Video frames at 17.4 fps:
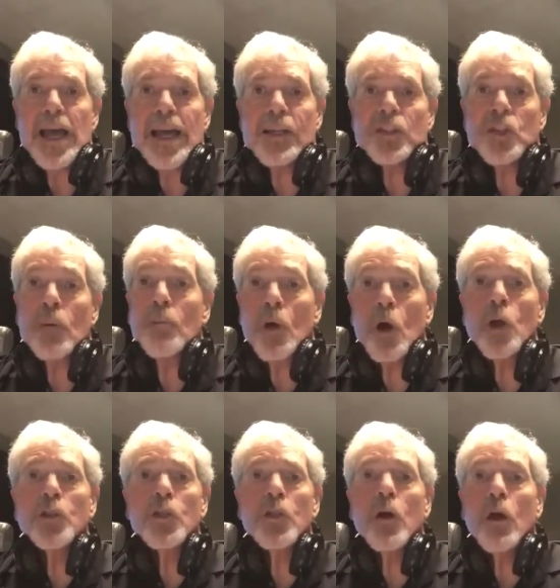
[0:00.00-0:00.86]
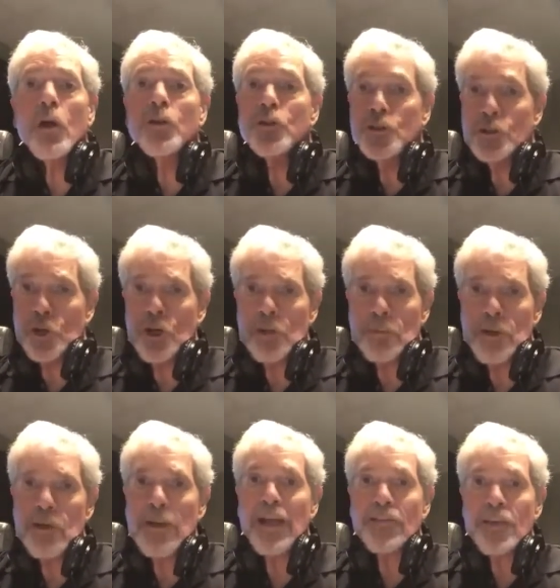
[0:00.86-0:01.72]
It's a martial arts
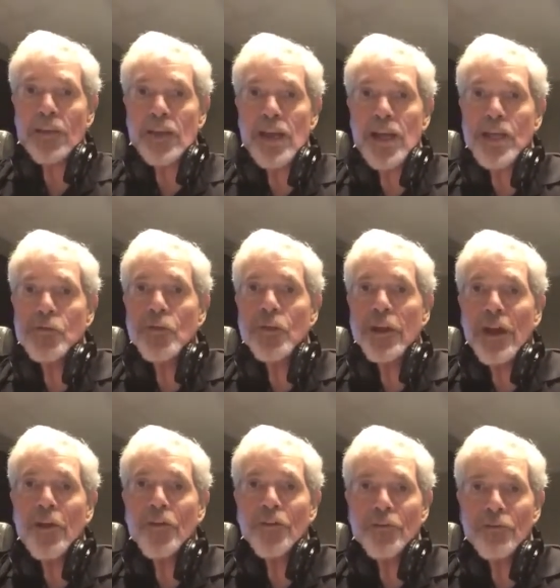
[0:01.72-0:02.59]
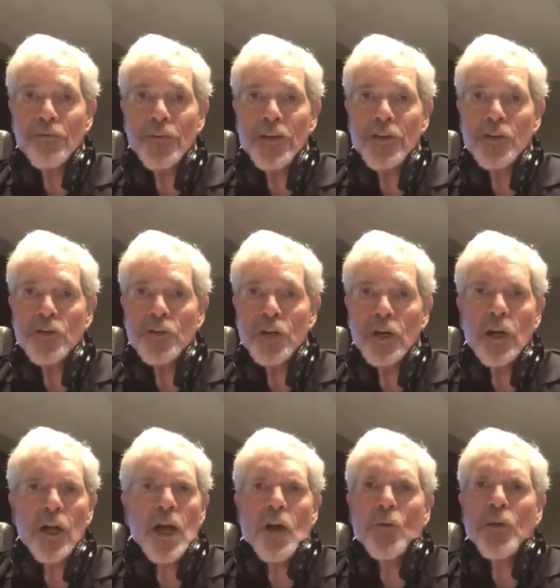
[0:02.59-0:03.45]
tournament at the Gainesville Health and Fitness Center.